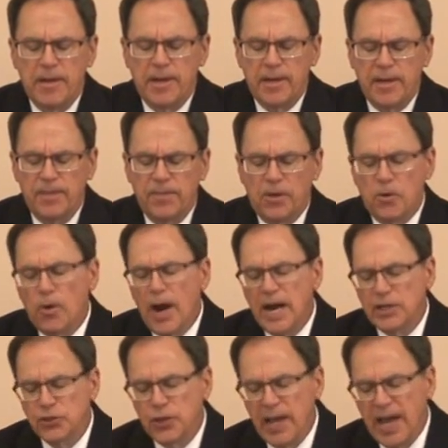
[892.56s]
in the
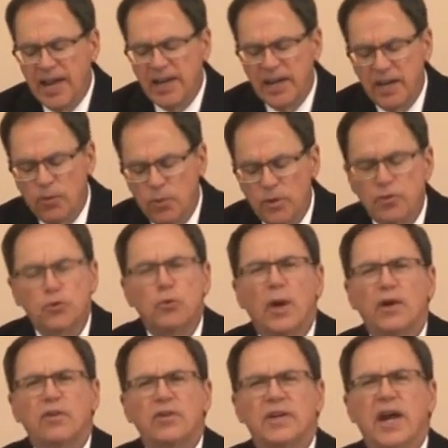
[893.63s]
crash landing with
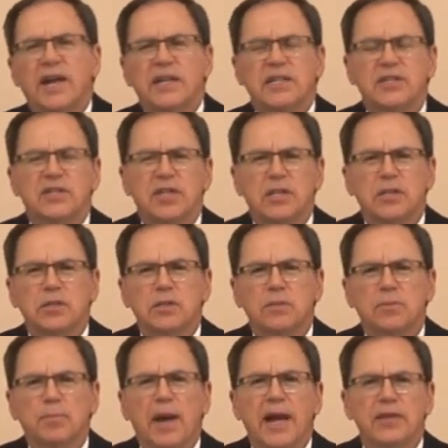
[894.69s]
296
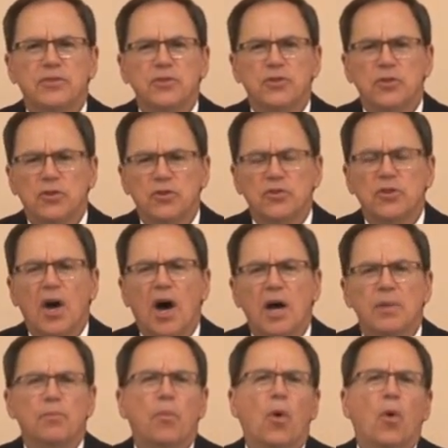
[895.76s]
passengers
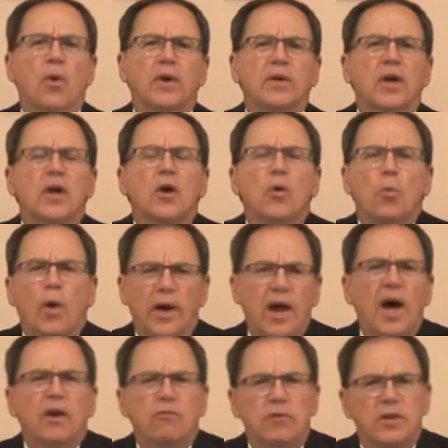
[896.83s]
on board.
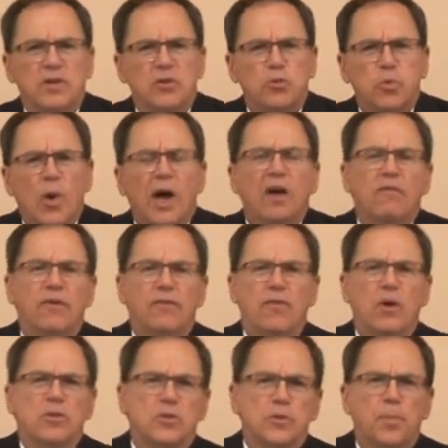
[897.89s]
112 of
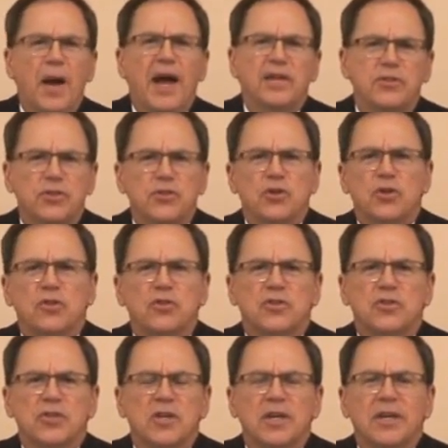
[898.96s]
those
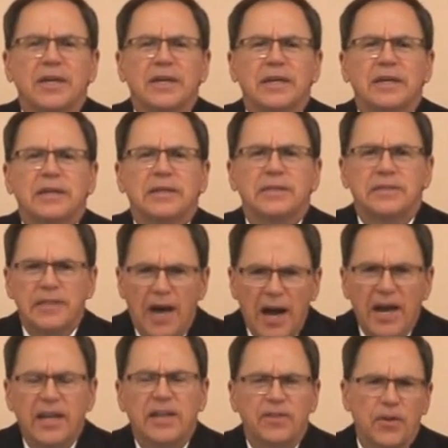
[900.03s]
passengers
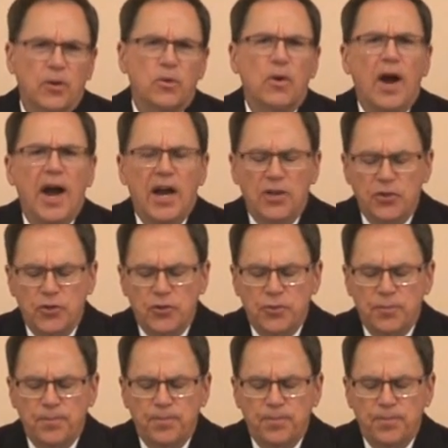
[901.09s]
died in the crash.